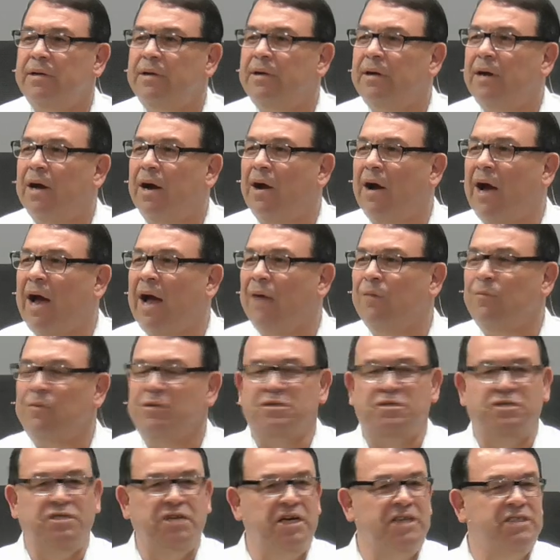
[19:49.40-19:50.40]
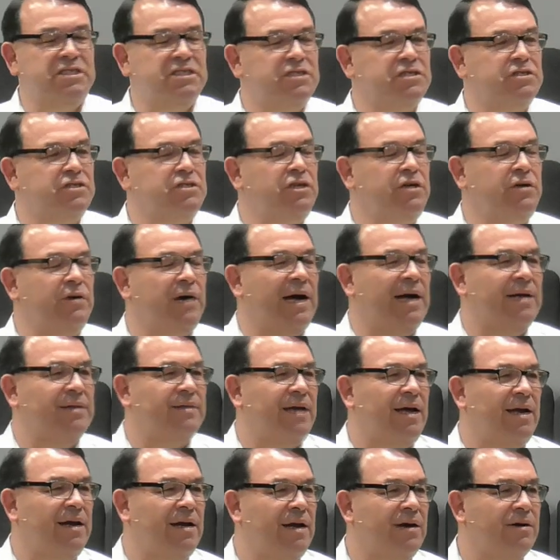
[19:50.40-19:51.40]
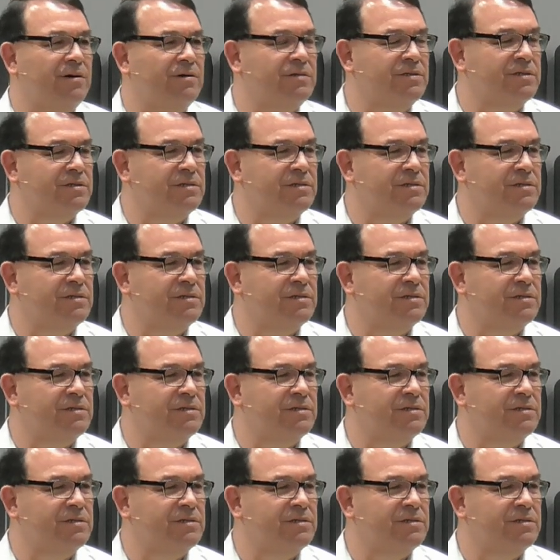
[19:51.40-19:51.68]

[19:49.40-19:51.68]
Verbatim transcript: All right, would Jesus chew out that nurse?